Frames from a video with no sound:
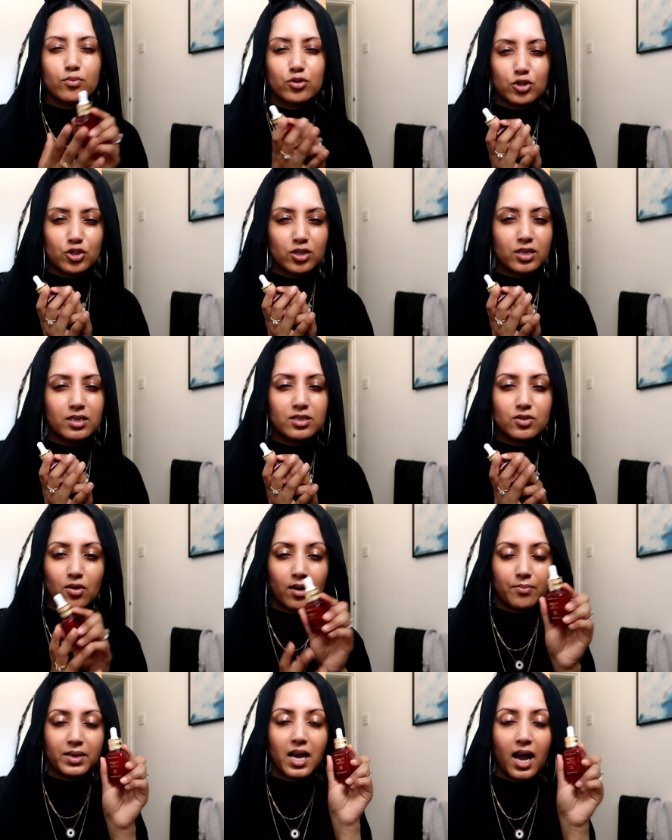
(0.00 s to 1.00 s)
butcher ni so
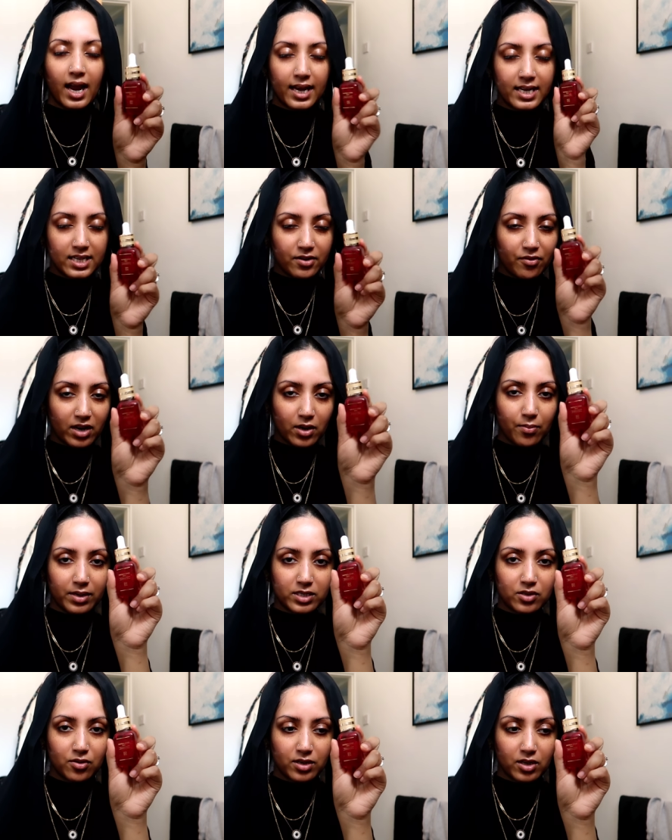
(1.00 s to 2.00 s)
i highly
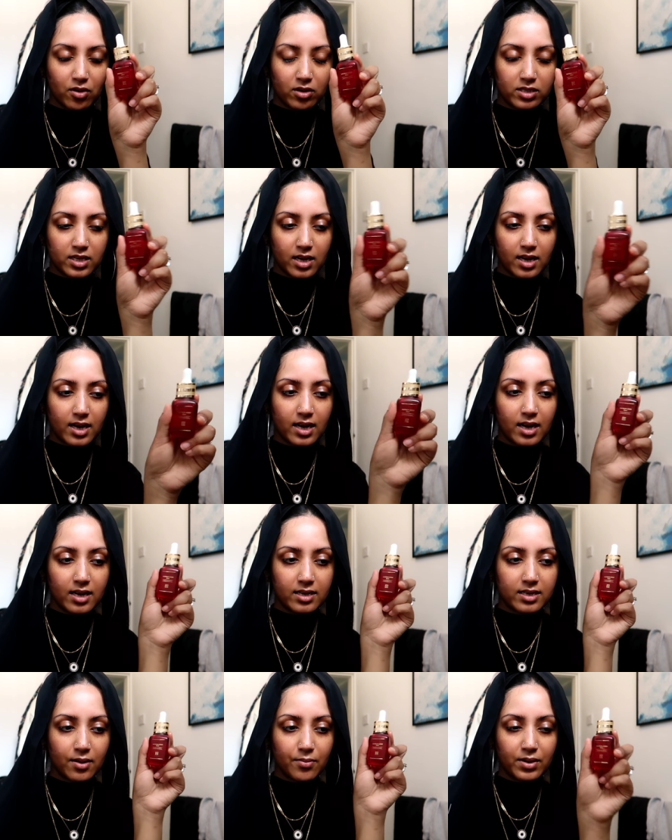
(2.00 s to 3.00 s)
recommend hori octa
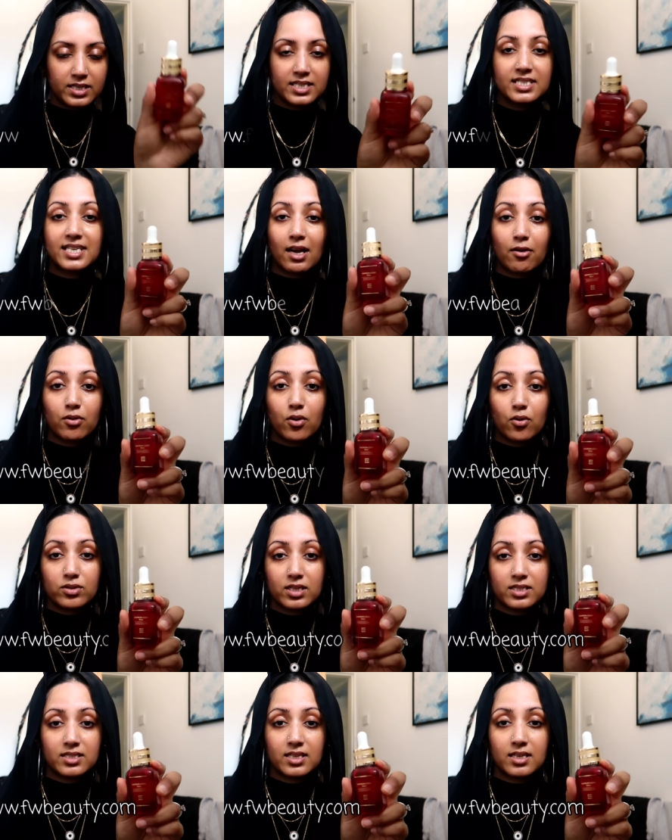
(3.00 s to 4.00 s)
and uh, uh, my discount
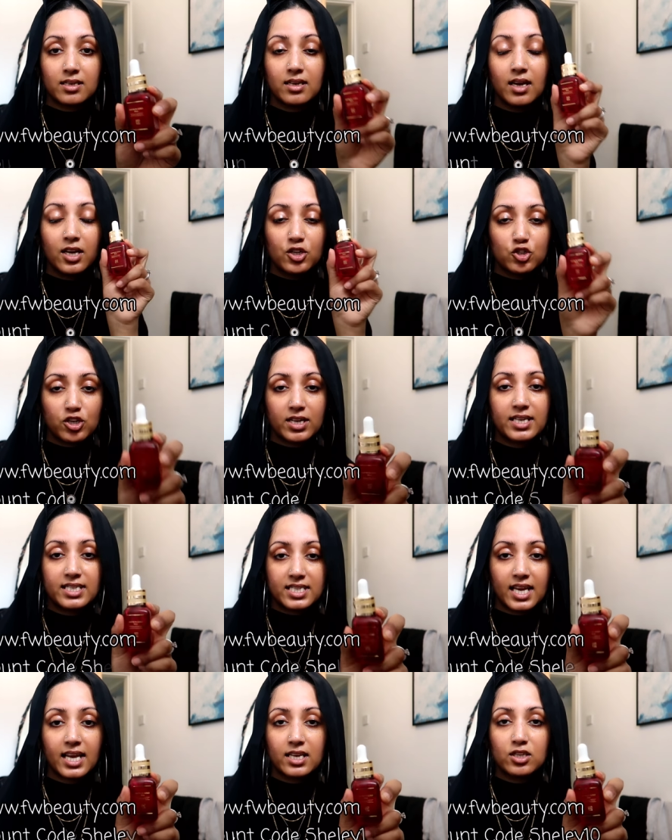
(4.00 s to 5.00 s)
code is Sheley
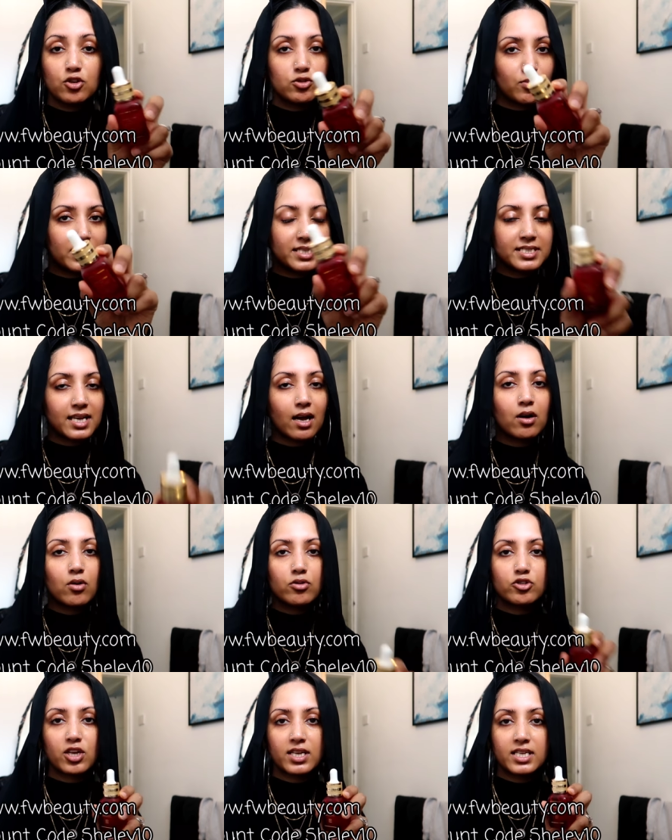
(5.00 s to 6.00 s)
10 use my discount
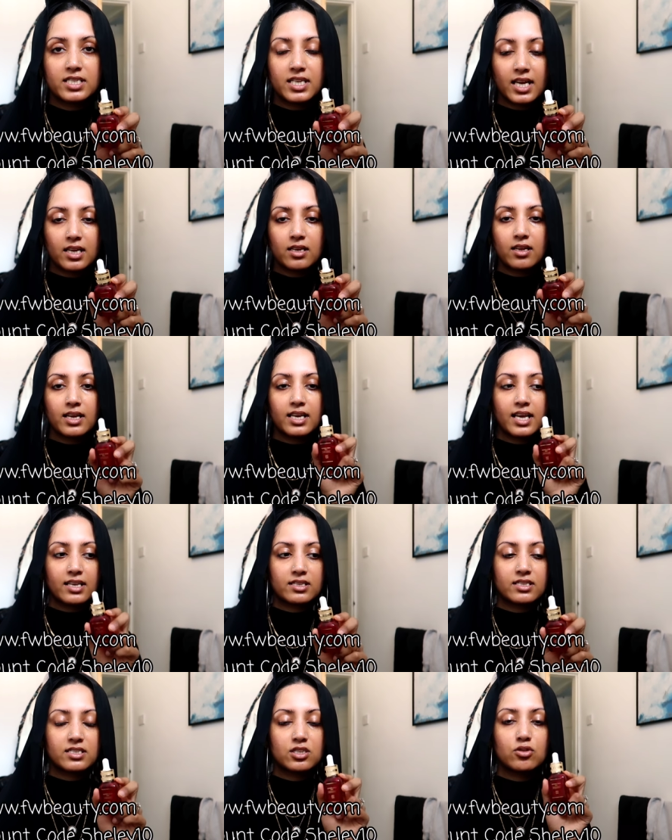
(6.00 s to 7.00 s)
code Sheley 10 it
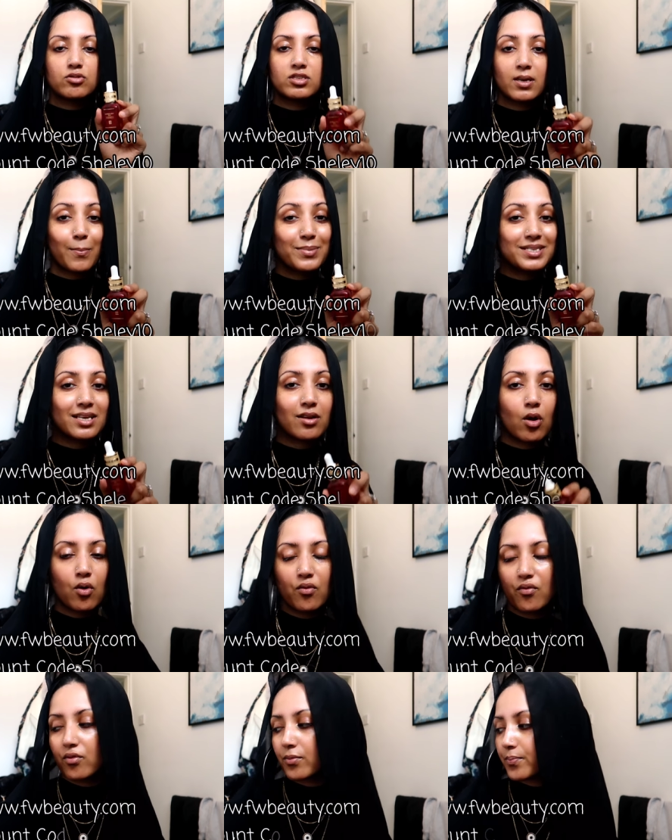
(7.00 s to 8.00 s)
gets you 10 percent
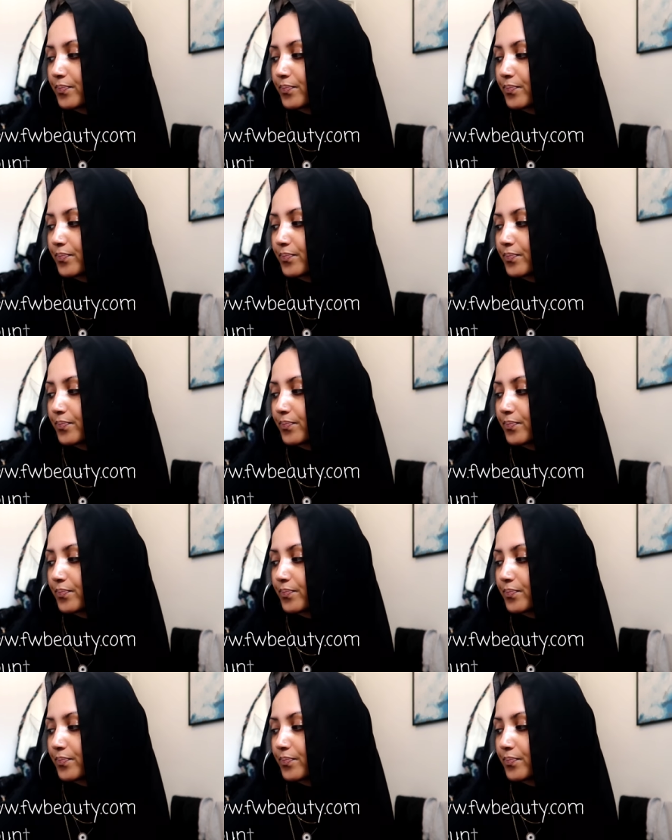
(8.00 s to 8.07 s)
off